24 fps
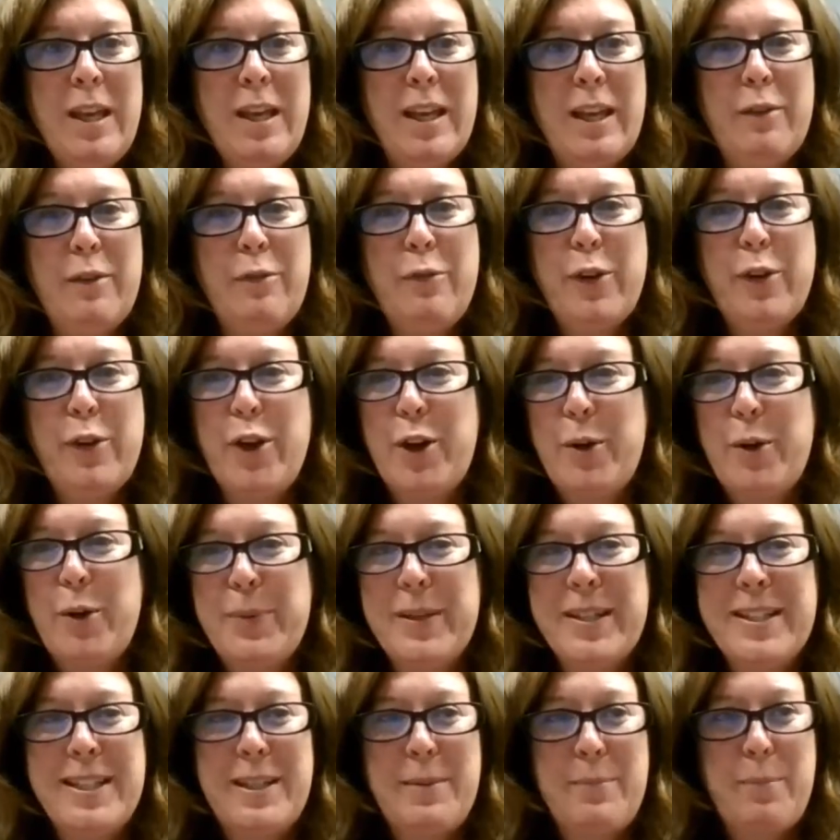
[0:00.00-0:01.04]
if you're a
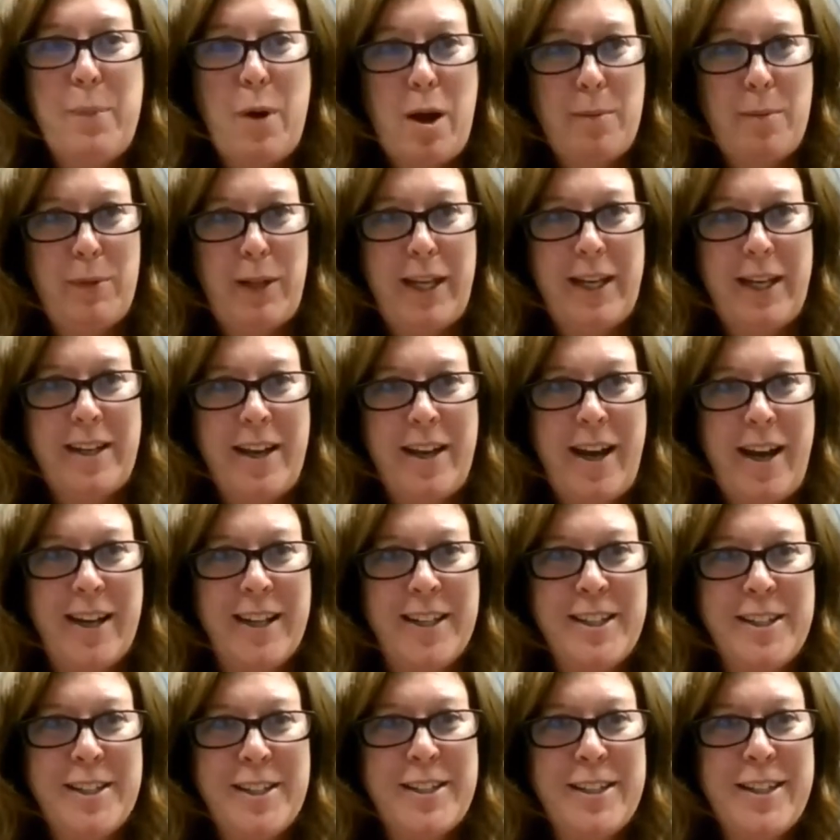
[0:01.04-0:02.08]
busy mom like
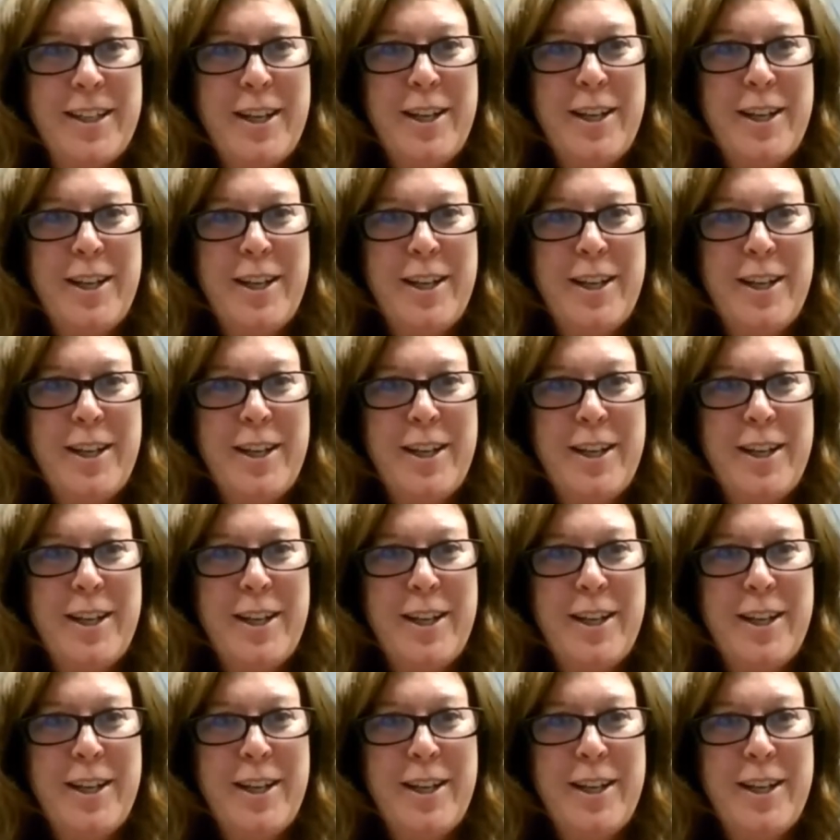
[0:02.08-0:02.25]
us.